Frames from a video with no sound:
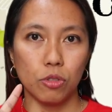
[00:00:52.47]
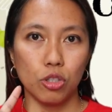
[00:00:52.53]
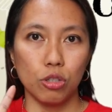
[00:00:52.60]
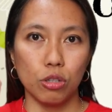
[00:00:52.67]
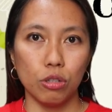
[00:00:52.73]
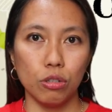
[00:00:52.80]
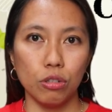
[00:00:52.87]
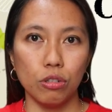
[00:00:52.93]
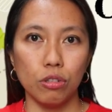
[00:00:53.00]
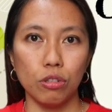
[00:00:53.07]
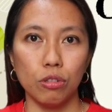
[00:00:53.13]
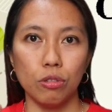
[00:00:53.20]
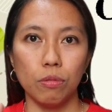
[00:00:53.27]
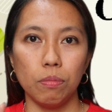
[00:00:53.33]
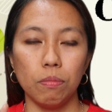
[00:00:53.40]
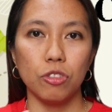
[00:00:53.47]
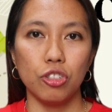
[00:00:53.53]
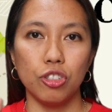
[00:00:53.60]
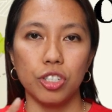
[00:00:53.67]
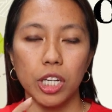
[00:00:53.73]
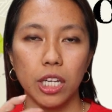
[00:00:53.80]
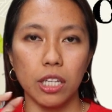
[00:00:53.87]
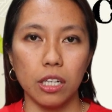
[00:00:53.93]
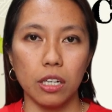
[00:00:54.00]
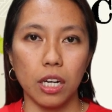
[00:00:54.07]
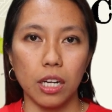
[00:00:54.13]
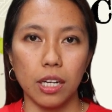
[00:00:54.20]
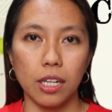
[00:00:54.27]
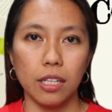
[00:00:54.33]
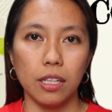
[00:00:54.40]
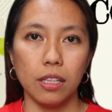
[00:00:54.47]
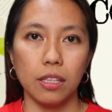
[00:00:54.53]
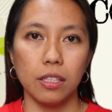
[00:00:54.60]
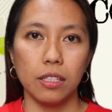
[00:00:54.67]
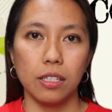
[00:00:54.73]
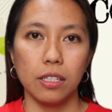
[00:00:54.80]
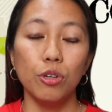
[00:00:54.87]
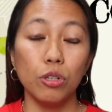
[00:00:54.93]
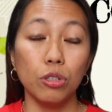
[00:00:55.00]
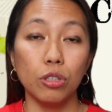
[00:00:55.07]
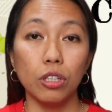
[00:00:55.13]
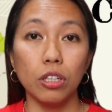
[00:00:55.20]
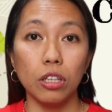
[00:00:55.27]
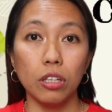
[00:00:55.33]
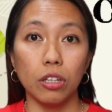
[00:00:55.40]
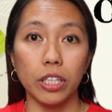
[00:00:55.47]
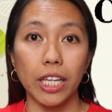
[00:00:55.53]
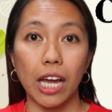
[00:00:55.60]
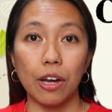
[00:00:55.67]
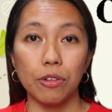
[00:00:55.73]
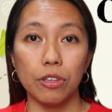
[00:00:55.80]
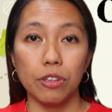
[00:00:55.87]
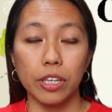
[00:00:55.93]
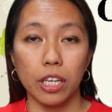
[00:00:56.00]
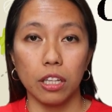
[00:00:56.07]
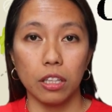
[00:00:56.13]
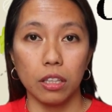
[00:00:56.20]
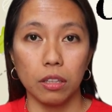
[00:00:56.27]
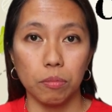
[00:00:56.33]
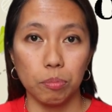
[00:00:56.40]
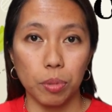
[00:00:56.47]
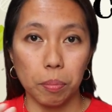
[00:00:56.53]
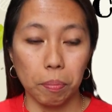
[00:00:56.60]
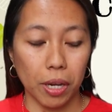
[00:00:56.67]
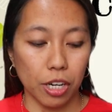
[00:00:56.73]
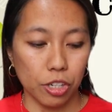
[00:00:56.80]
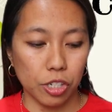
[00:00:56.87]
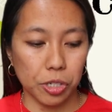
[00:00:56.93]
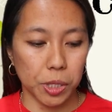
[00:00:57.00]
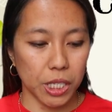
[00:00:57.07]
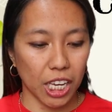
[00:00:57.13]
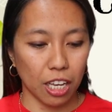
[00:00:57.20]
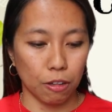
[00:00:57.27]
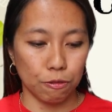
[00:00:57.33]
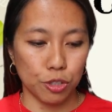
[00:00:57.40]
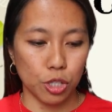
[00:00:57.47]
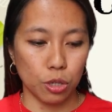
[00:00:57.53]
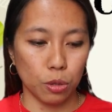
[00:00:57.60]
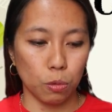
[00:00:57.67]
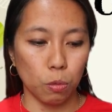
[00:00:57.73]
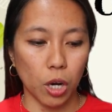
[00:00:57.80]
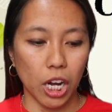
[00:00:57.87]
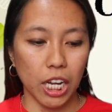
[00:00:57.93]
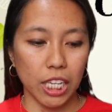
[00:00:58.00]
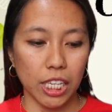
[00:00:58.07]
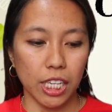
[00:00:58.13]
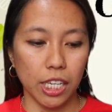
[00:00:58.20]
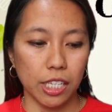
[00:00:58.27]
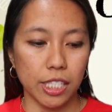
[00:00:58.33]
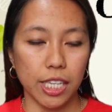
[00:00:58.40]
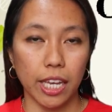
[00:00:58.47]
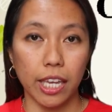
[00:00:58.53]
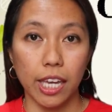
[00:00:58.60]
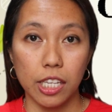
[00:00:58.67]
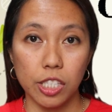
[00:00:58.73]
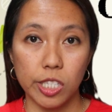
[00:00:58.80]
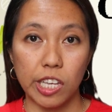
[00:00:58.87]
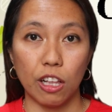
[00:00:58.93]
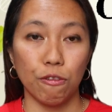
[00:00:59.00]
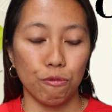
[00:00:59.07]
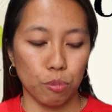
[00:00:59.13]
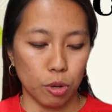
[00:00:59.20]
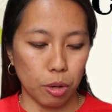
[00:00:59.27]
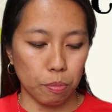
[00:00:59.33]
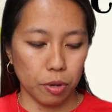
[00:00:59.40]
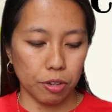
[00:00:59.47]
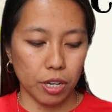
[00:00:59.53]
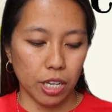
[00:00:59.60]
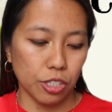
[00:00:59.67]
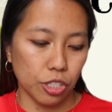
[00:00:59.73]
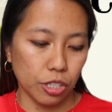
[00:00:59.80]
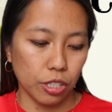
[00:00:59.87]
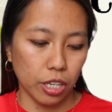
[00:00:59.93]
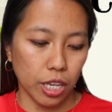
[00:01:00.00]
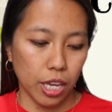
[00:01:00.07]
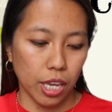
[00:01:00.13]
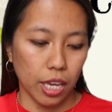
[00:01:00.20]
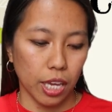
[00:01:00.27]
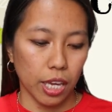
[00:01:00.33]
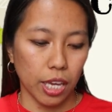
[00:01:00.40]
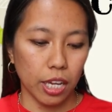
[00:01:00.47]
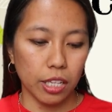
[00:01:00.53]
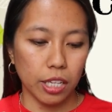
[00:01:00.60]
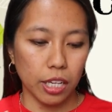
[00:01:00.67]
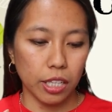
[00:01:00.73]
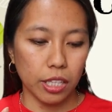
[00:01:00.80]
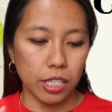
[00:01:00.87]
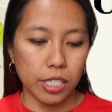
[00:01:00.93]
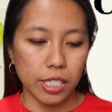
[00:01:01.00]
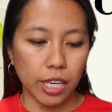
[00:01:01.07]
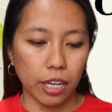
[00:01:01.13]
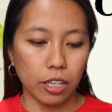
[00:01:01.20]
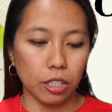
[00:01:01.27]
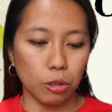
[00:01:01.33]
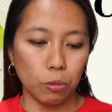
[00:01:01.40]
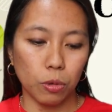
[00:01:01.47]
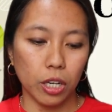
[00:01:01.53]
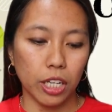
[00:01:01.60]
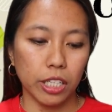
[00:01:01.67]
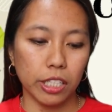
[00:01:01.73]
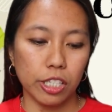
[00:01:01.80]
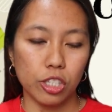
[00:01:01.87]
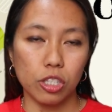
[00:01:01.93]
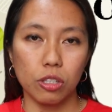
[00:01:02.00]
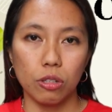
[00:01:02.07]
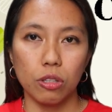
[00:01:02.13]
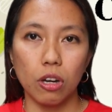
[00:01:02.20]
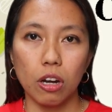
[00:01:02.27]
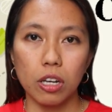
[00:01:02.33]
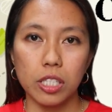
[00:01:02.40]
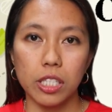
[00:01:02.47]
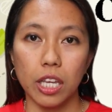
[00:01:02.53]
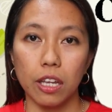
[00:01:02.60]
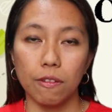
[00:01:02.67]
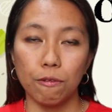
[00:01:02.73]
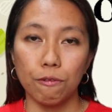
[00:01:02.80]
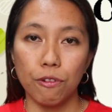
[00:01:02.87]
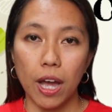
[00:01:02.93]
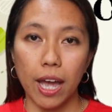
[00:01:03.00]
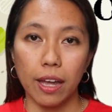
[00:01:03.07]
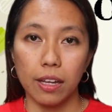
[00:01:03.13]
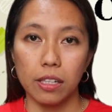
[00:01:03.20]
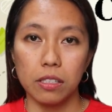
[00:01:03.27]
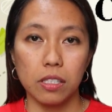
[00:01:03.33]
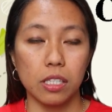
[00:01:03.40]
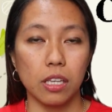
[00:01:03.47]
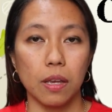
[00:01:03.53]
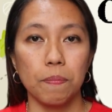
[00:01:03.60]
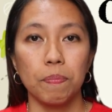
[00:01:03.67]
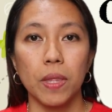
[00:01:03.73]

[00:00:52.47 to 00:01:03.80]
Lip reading: two general rule on how you can prepare yourself. So one is again self-preparation, and then the second one is docs and files